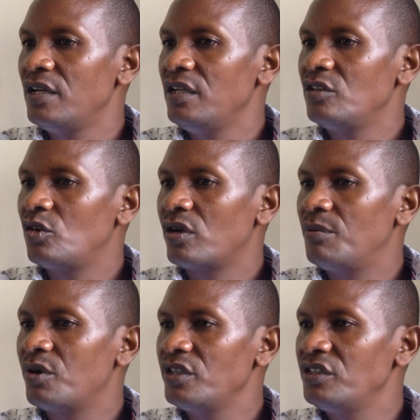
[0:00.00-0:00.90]
in
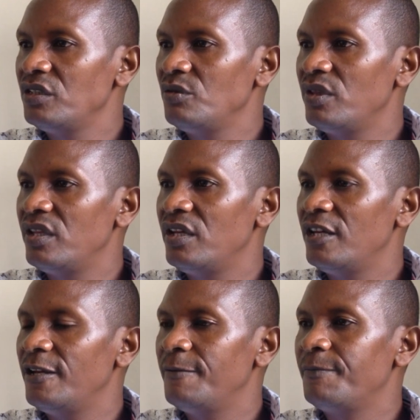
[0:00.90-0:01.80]
collaboration with
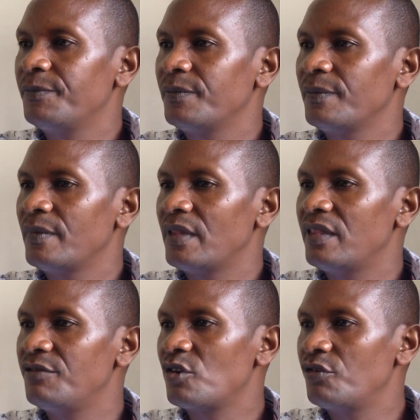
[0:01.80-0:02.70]
the
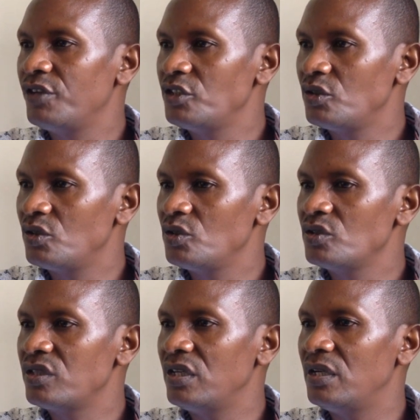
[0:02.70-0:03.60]

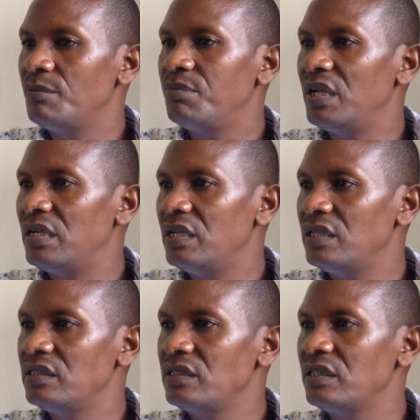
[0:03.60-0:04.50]
professionals, the
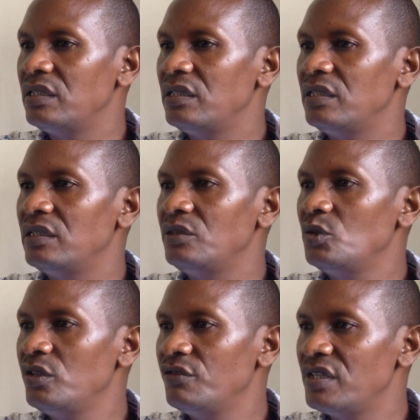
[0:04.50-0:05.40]
planners, the
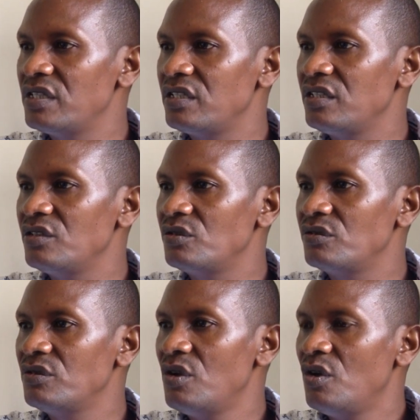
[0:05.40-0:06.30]
universities,
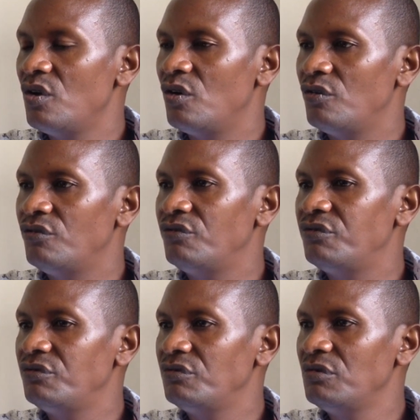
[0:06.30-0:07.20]
of
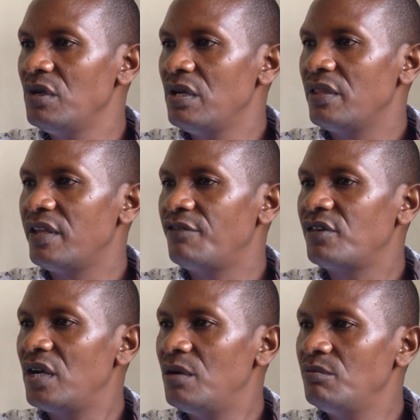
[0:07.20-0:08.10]
they have
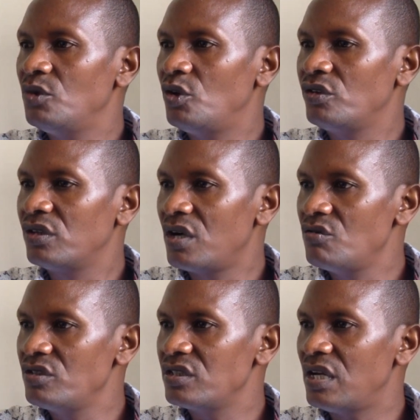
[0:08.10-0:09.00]
come on
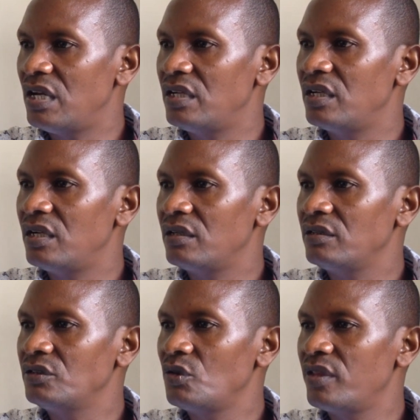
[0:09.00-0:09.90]
ground and that,
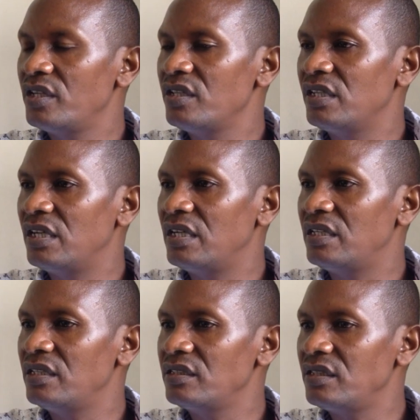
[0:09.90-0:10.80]
so that they can
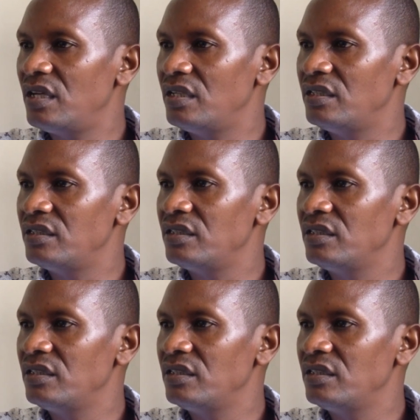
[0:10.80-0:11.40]
understand